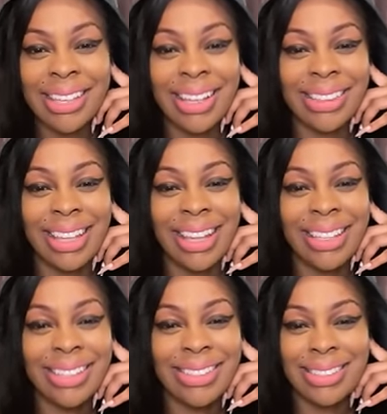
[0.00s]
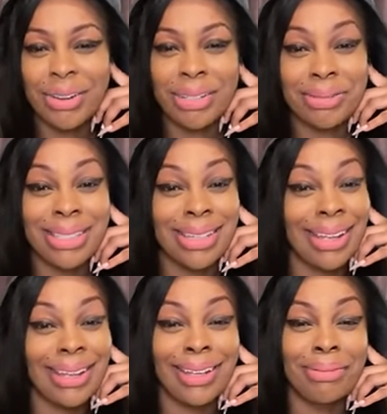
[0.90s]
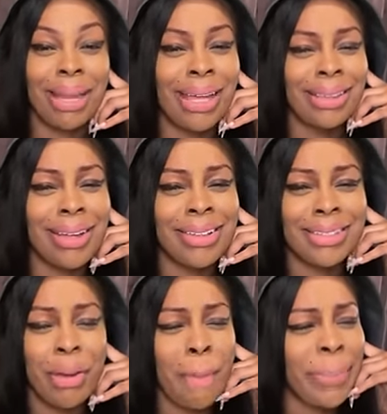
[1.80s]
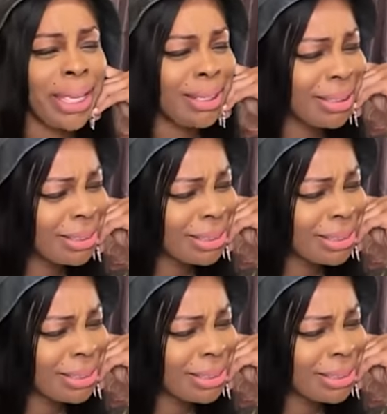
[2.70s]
Thank you, Source Was None. I'm like, thoughts on beans?